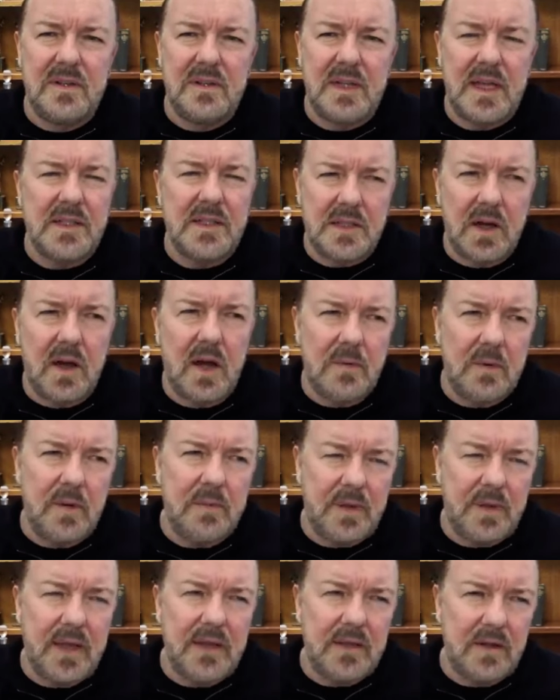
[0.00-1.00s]
That time I
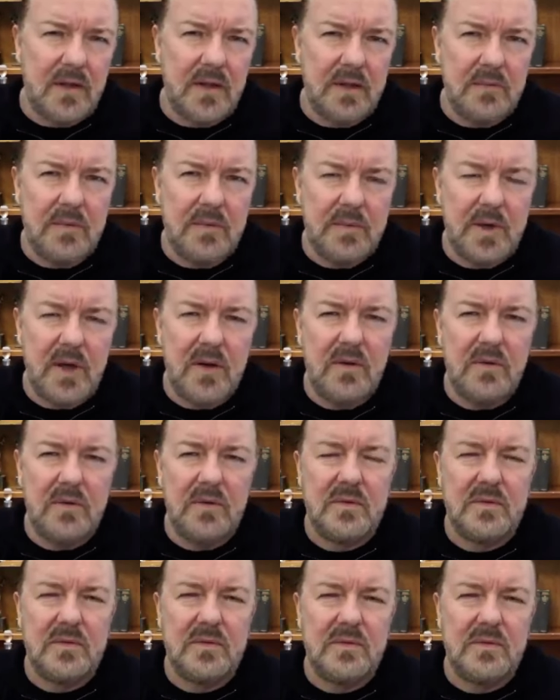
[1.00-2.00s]
played the Hollywood
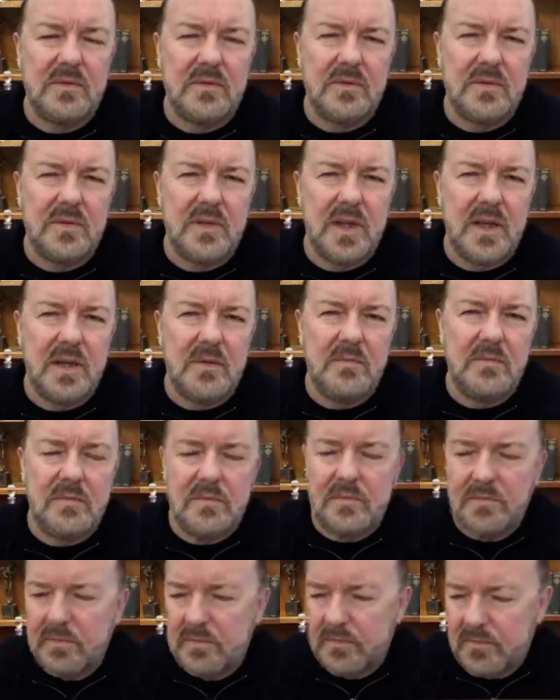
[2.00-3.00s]
Bowl.
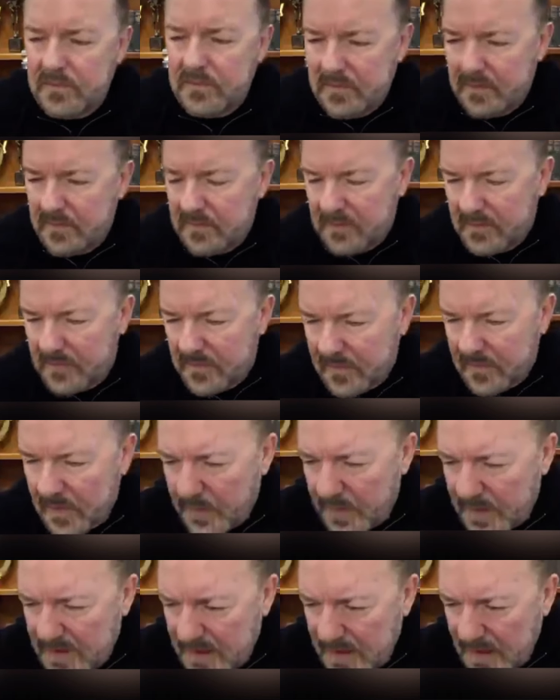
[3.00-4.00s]
But
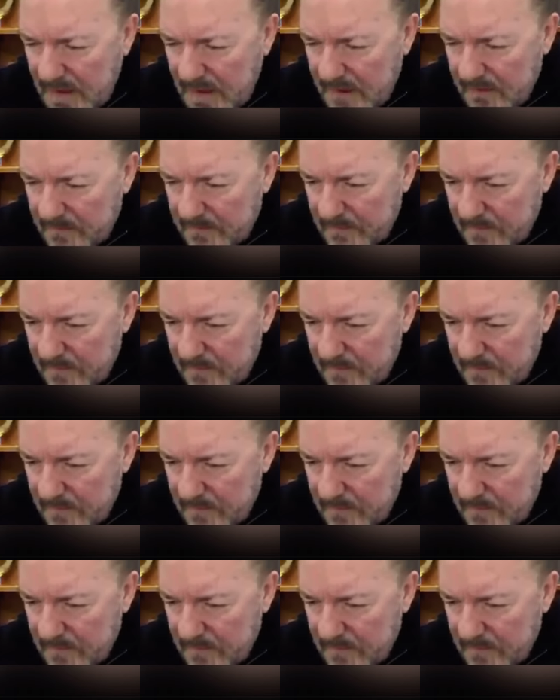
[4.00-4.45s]
we'll see.